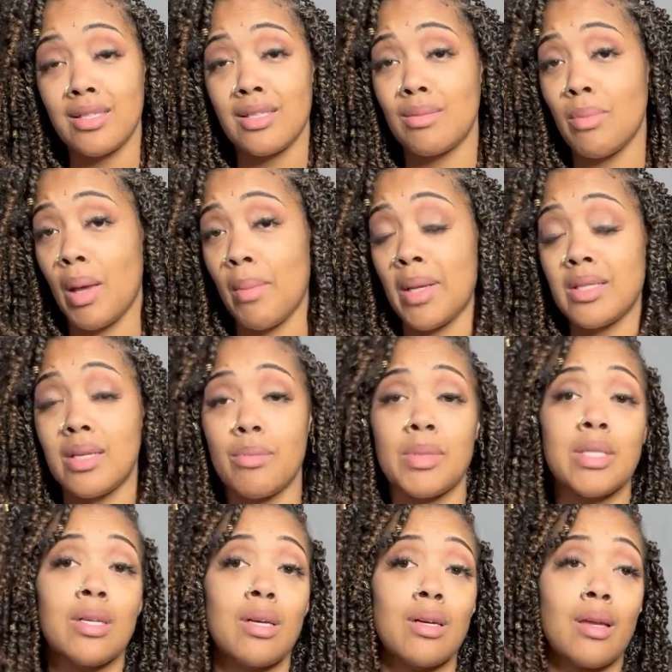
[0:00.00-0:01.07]
Just made my tummy
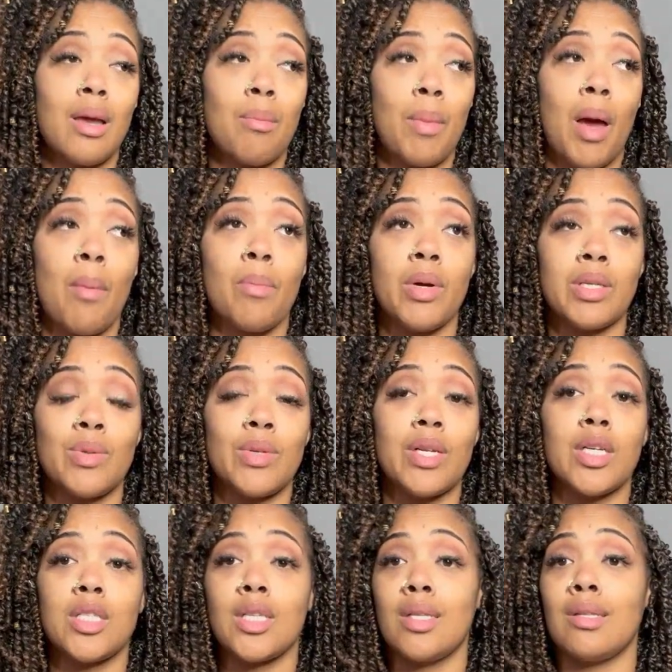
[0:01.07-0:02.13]
tuck and my breast
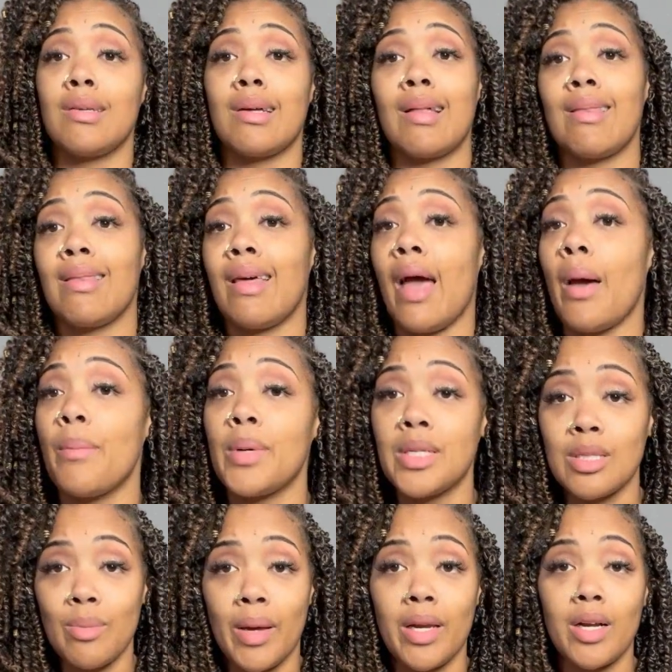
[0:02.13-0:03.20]
reduction look that
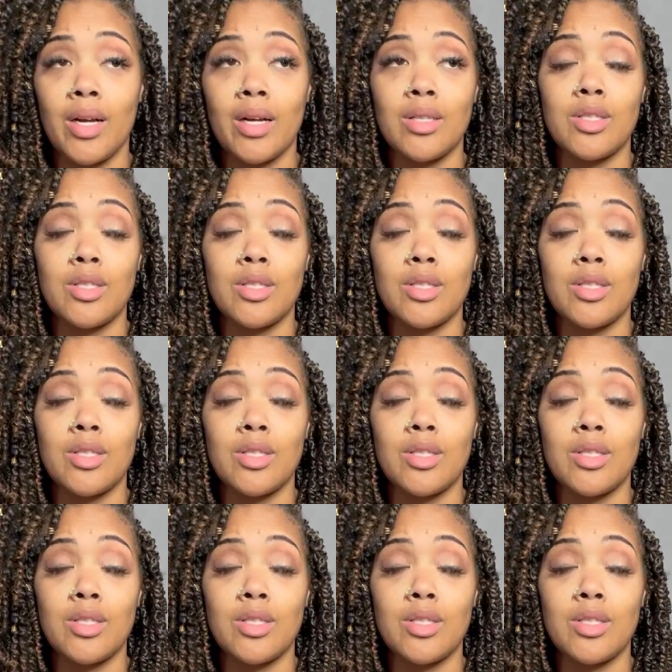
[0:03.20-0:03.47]
much better.